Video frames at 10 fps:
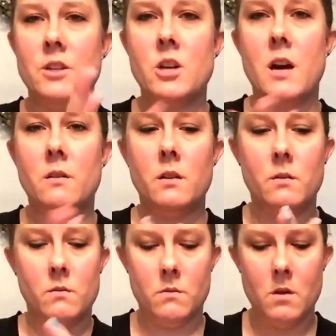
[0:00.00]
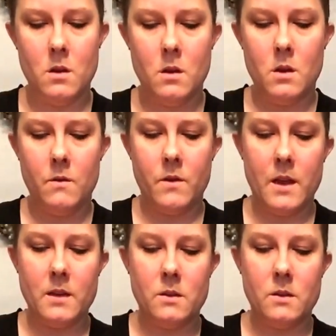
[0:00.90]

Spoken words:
chocolate for that.